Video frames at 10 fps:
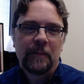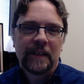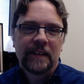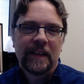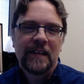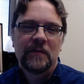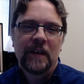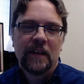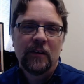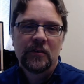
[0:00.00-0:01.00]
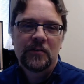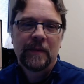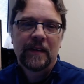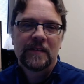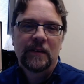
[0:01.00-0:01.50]
but today's video is
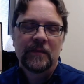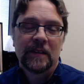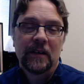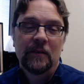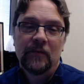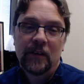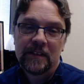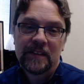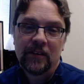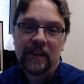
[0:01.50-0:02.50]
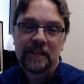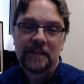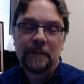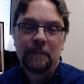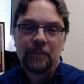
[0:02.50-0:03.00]
about something very serious